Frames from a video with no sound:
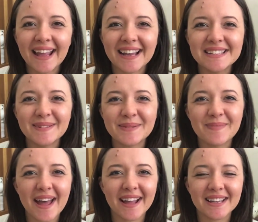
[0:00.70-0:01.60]
guys, welcome
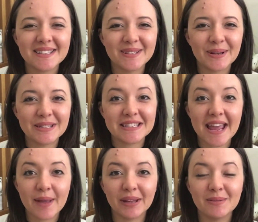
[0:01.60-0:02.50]
back. So
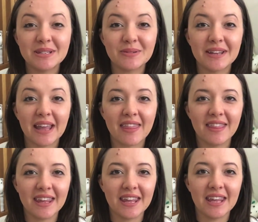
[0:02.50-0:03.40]
today I'm going to be doing
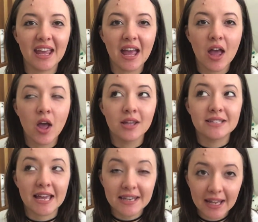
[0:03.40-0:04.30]
the
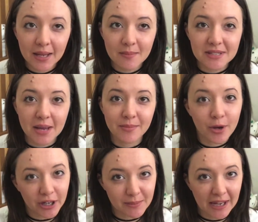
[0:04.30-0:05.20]
10 names I'm
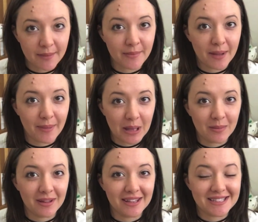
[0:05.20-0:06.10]
not going to be naming my
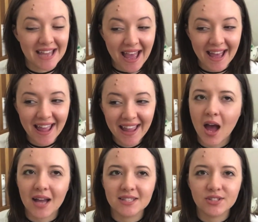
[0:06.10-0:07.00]
baby tag.
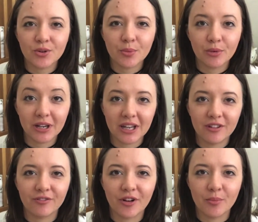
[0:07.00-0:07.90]
I saw Brittany
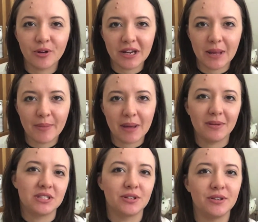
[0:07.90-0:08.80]
from Brittany and
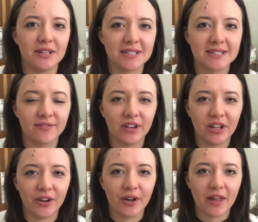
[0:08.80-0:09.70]
Baby do this
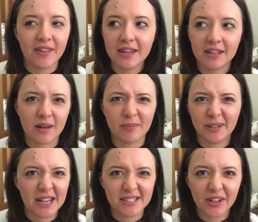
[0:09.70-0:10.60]
video I think a couple
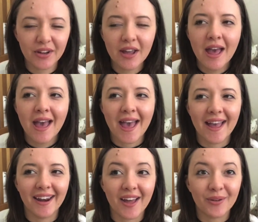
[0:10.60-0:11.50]
days ago,
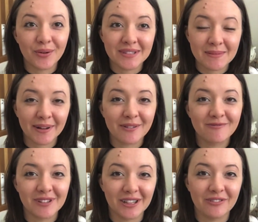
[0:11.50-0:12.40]
and I thought it seemed like a
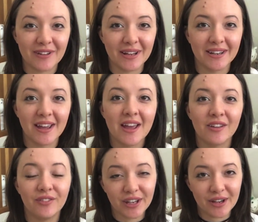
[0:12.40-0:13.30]
really fun
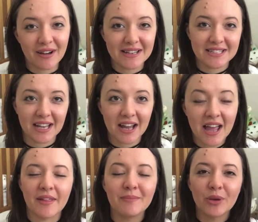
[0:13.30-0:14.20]
video idea.
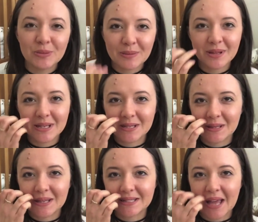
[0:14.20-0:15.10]
I think most people that
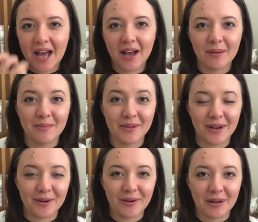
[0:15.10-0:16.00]
do this are people
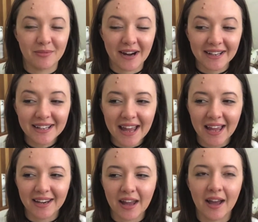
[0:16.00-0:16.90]
that are already pregnant
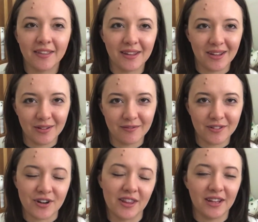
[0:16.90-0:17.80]
and are
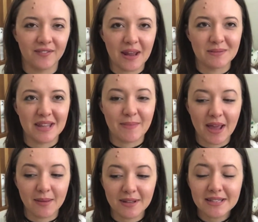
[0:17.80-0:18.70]
trying to think of names for their
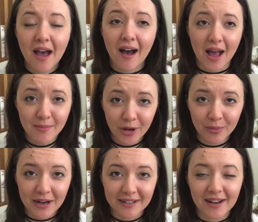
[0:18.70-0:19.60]
babies. I'm
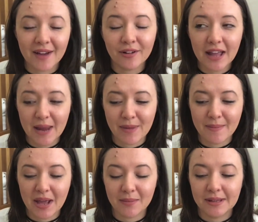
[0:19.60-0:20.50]
not pregnant, I've already had my
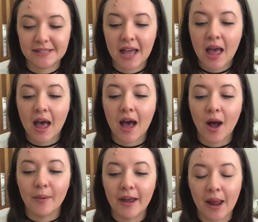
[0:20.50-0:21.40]
babies,
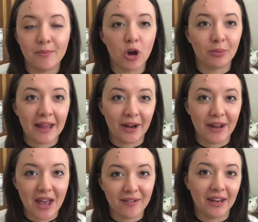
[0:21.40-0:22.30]
and I'm not planning on
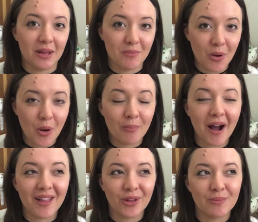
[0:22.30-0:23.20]
having any more,
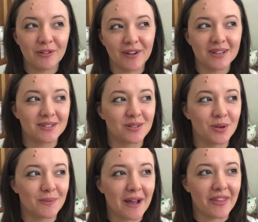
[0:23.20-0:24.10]
but I thought it'd be fun to sort of
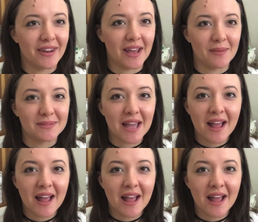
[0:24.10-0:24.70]
talk about the names